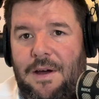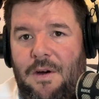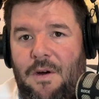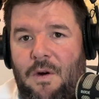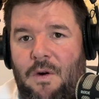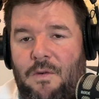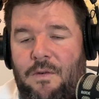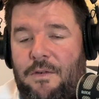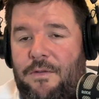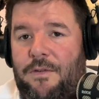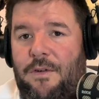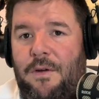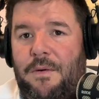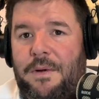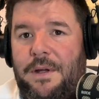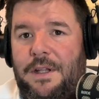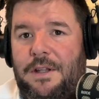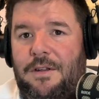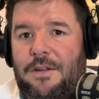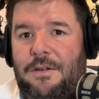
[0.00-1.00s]

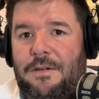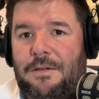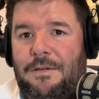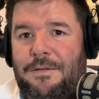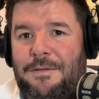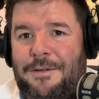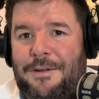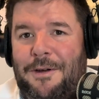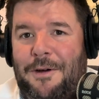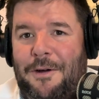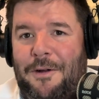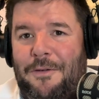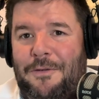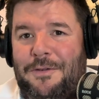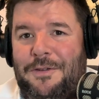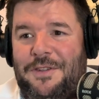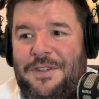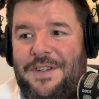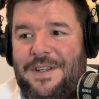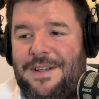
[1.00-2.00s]
overflowing too. All of a
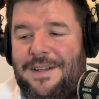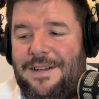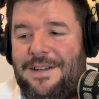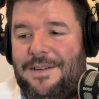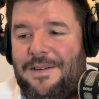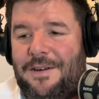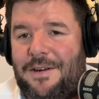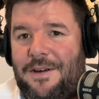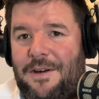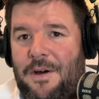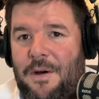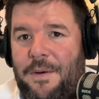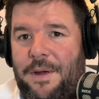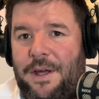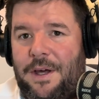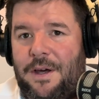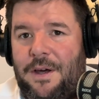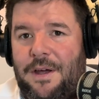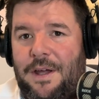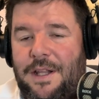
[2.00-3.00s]
sudden,
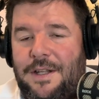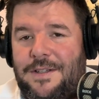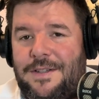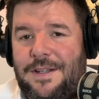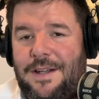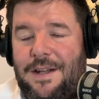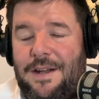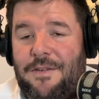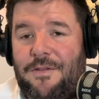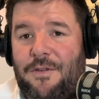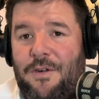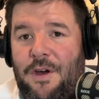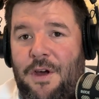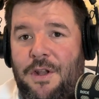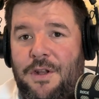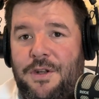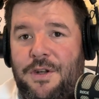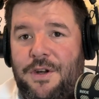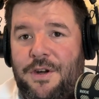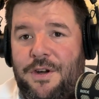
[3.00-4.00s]
going, instead of
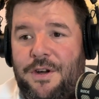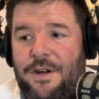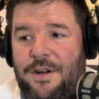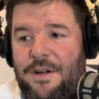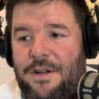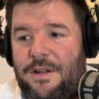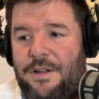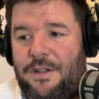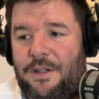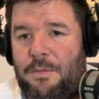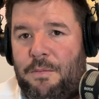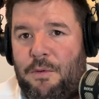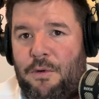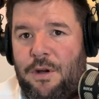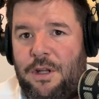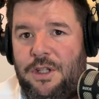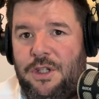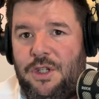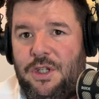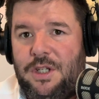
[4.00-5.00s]
under the
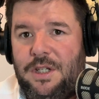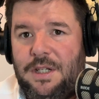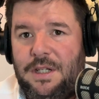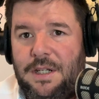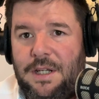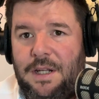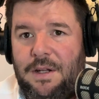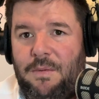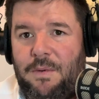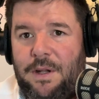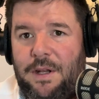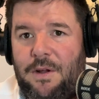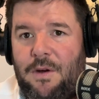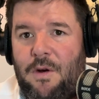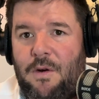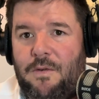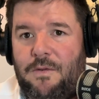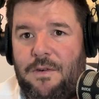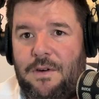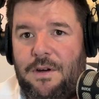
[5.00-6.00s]
bridge, it went
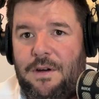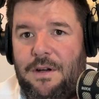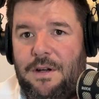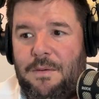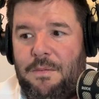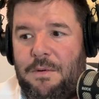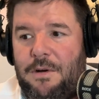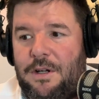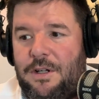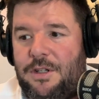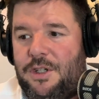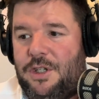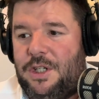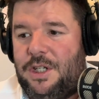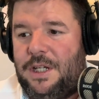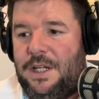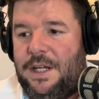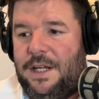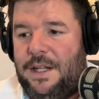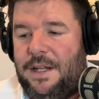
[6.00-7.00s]
over the bridge
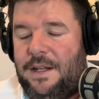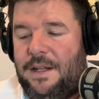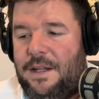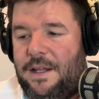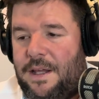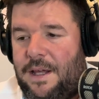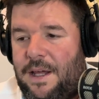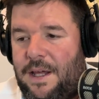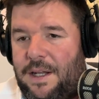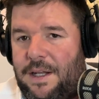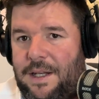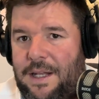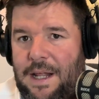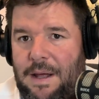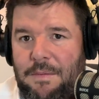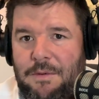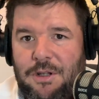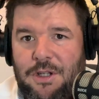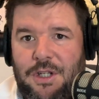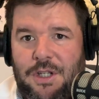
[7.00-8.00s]
and
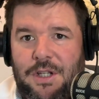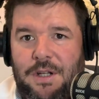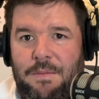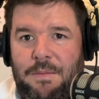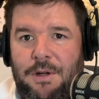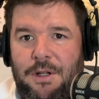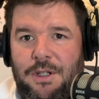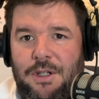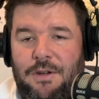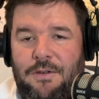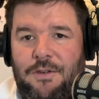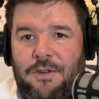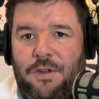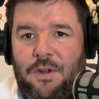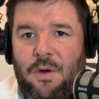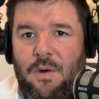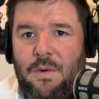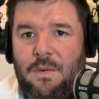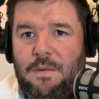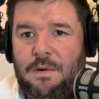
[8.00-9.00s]
damaged a bunch of
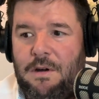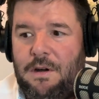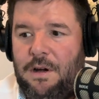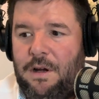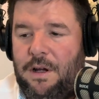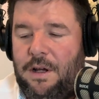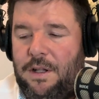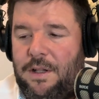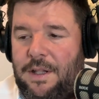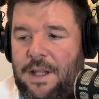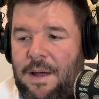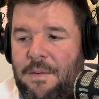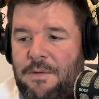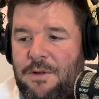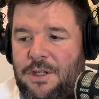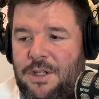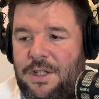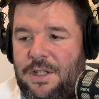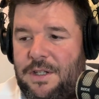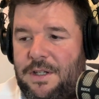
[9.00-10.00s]
stonework,
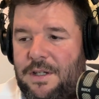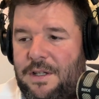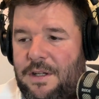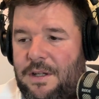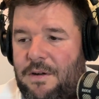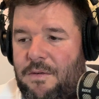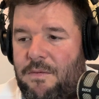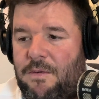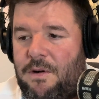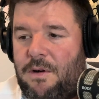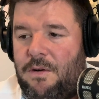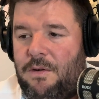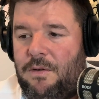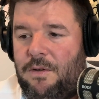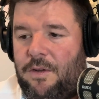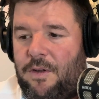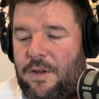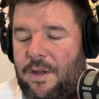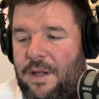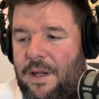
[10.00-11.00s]
damaged the
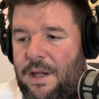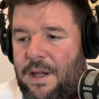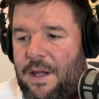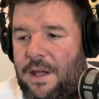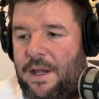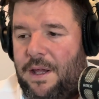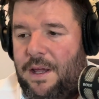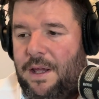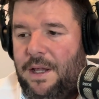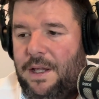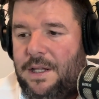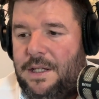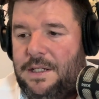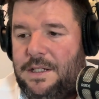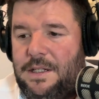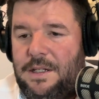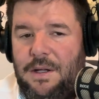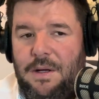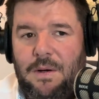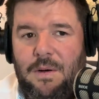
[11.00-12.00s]
road.
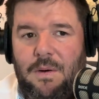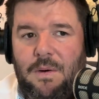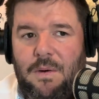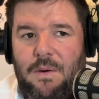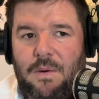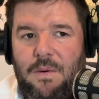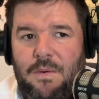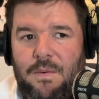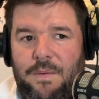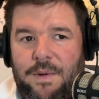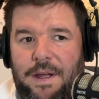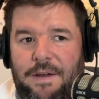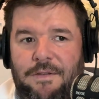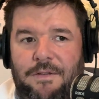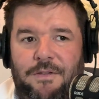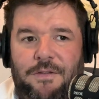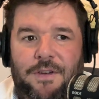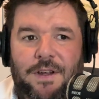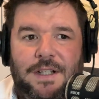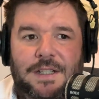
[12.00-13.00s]
So we haven't
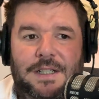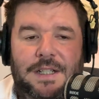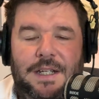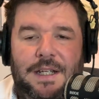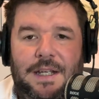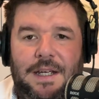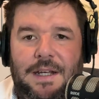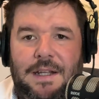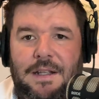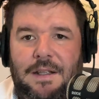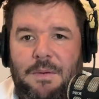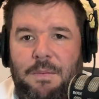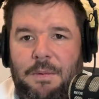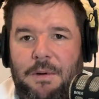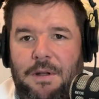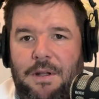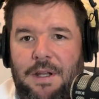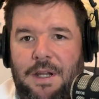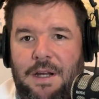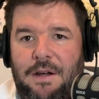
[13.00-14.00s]
fixed it yet,
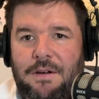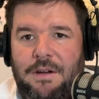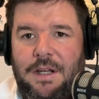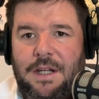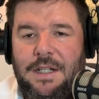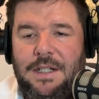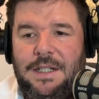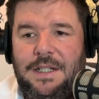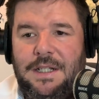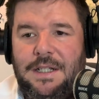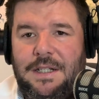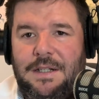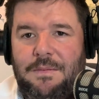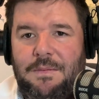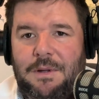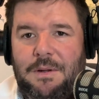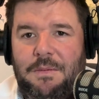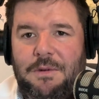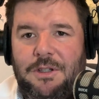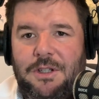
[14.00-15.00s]
but here you can see some
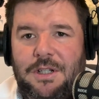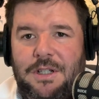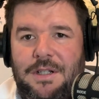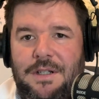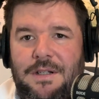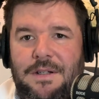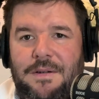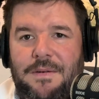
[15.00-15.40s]
images.